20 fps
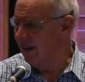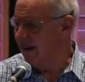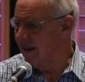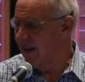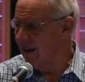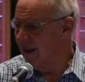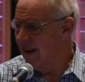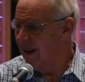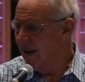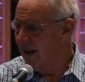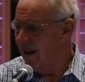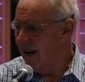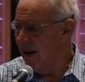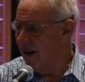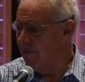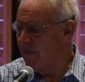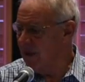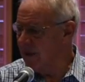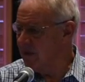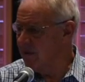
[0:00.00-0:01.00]
To,
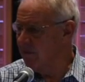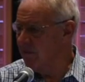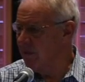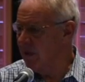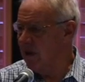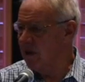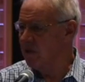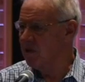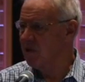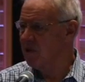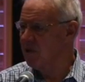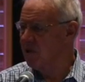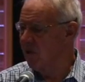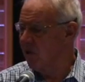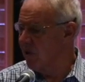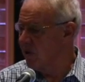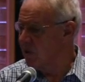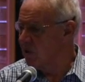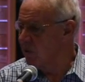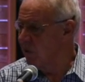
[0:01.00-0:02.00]
I mustn't be
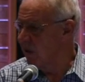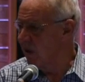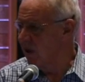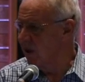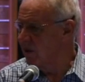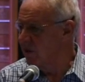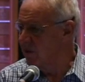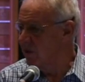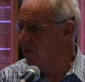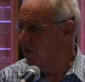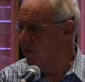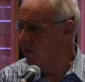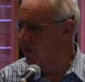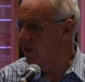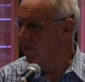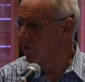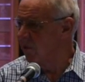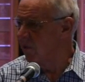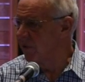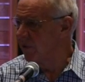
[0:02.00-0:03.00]
astonished when I do
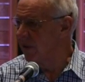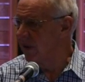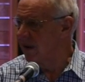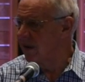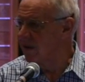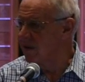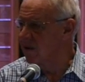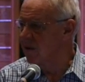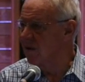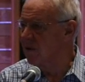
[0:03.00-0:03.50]
evil things,